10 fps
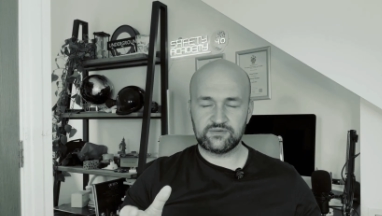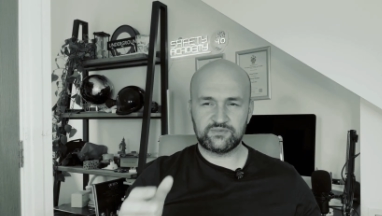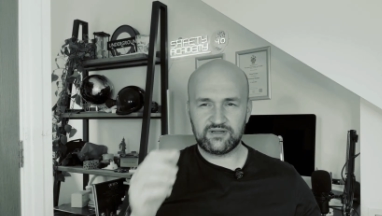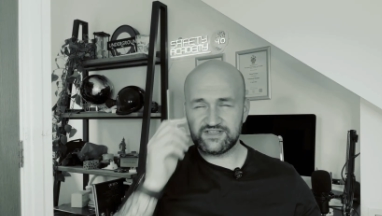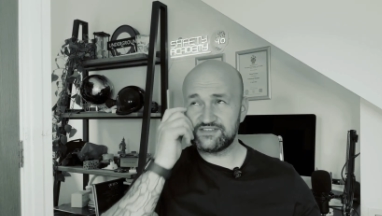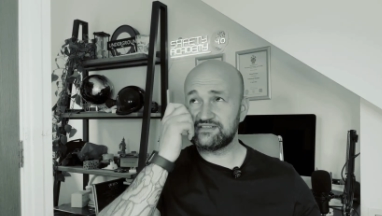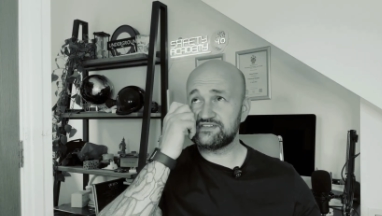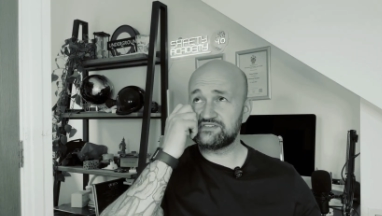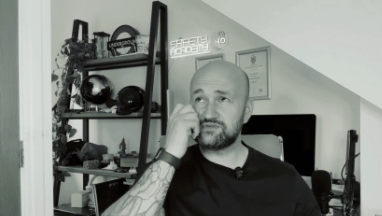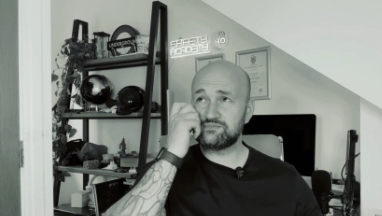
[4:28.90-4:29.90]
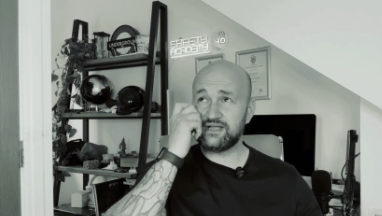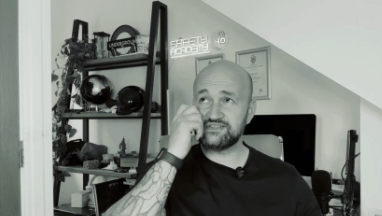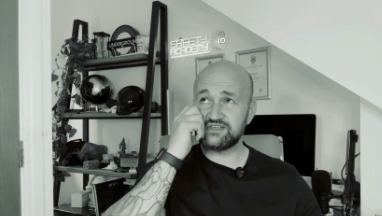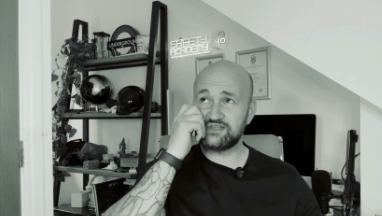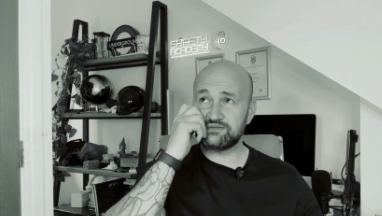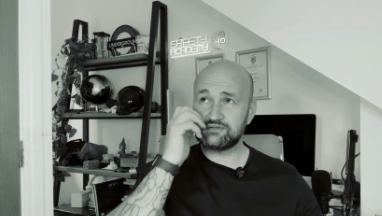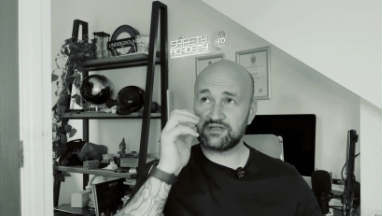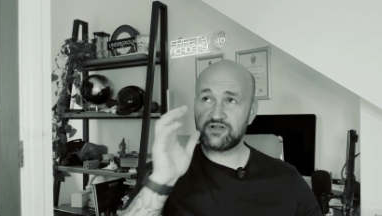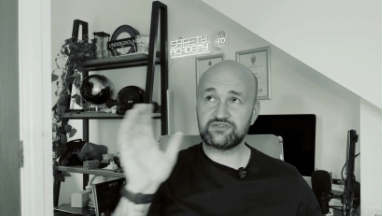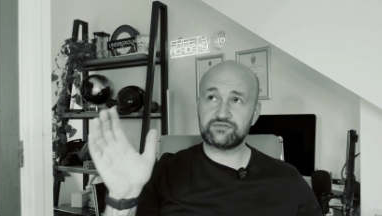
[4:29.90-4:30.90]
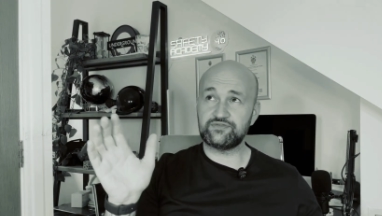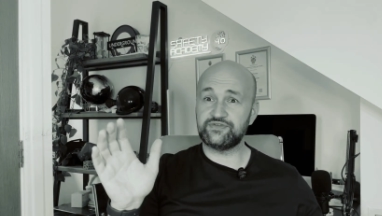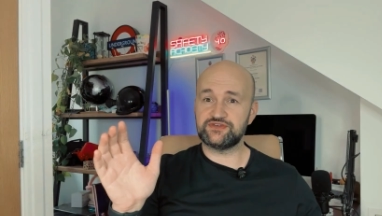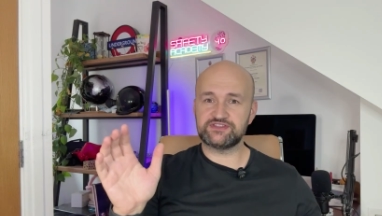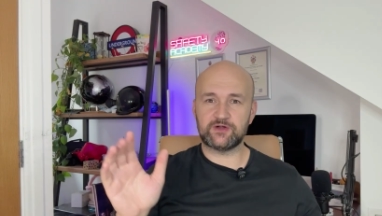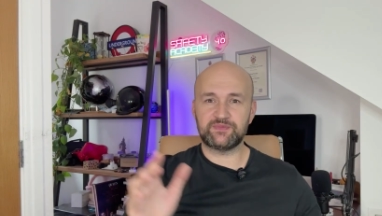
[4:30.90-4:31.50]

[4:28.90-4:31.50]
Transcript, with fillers: Well, I said there's no magic. I got confused now.